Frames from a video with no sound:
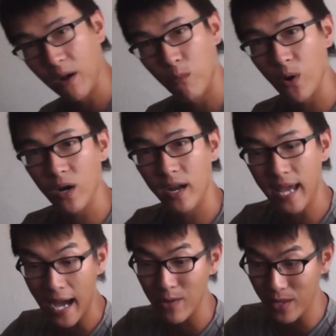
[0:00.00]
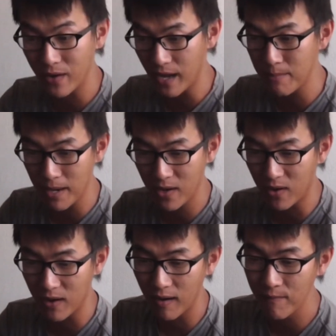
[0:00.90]
work on it out there in my
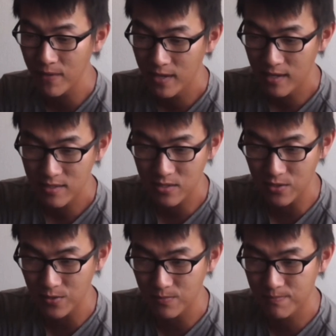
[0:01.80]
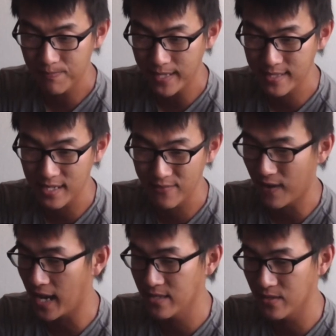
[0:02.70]
car to basically
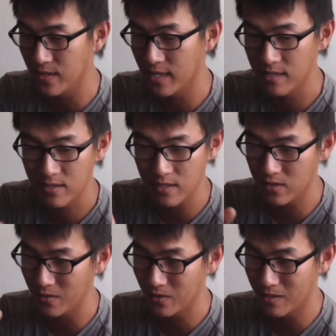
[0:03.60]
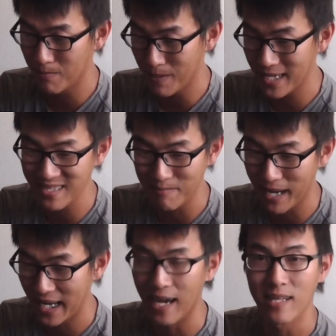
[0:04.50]
fine tune it to the best of
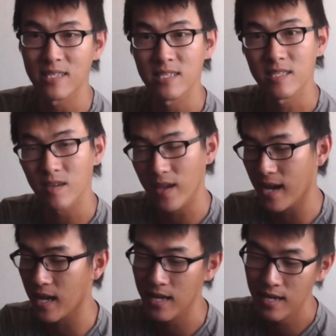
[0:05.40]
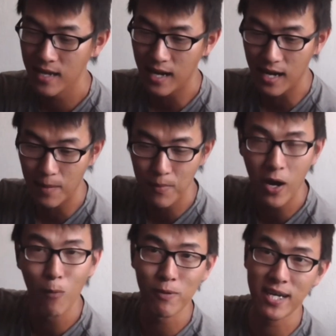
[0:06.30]
my knowledge. So yeah, I
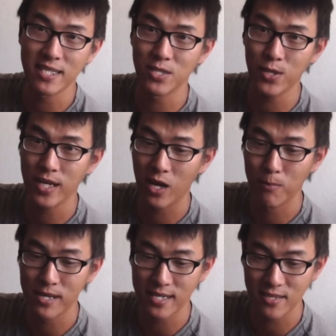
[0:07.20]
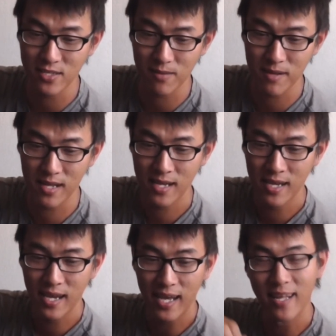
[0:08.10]
hope you guys enjoyed. I hope you guys learned something.
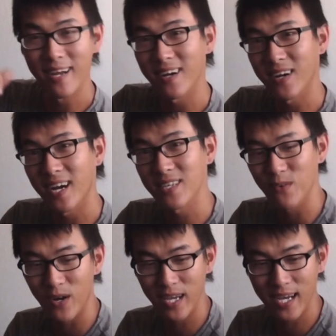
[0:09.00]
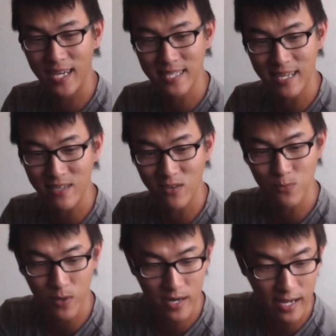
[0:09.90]
And there you go, guys, for all you guys that always
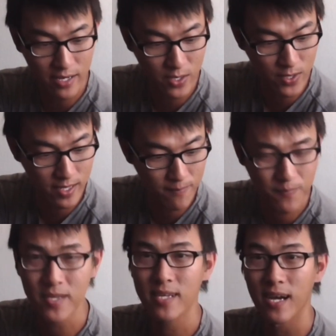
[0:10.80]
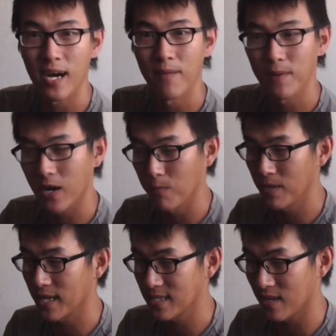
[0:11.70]
wondering how to do it. I hope you
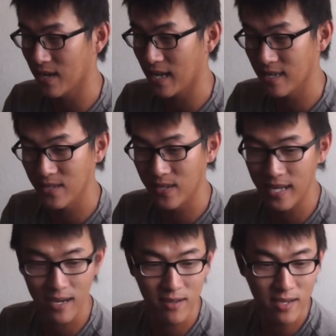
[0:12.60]
guys learn how to do it now.